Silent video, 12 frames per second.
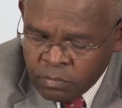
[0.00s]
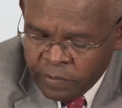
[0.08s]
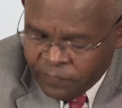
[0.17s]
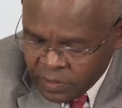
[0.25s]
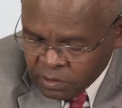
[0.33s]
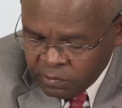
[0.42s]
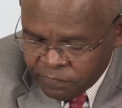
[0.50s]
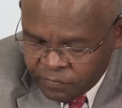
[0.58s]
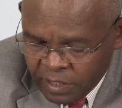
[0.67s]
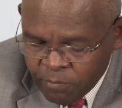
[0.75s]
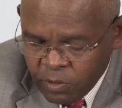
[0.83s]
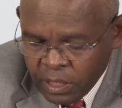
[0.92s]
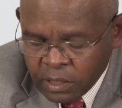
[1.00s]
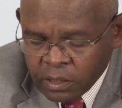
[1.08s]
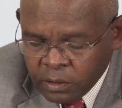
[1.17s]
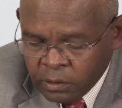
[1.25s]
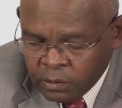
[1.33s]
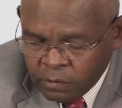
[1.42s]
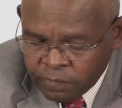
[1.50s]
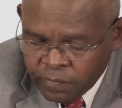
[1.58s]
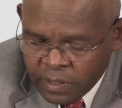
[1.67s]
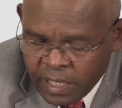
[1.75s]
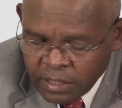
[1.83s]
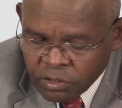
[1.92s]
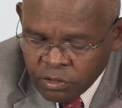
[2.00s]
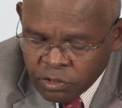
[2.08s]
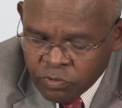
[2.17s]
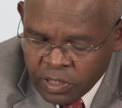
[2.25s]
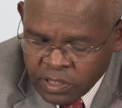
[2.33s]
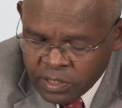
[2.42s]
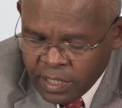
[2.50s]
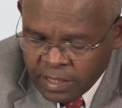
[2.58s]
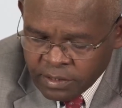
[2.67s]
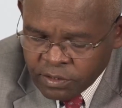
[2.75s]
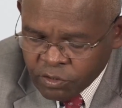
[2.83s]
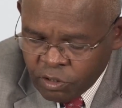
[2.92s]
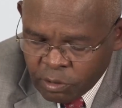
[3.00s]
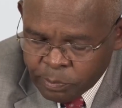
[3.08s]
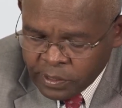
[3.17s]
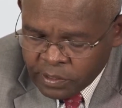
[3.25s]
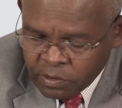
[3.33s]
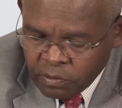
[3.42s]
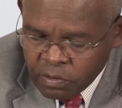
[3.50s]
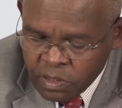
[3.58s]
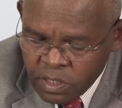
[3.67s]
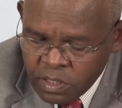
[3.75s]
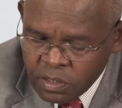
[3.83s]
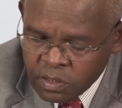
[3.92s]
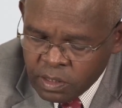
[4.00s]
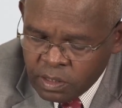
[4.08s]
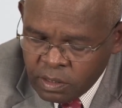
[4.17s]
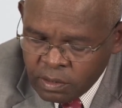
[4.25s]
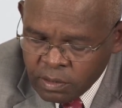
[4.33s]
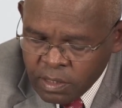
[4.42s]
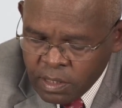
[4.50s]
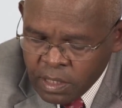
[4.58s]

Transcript: the fiscal framework of the National Treasury has incorporated all these the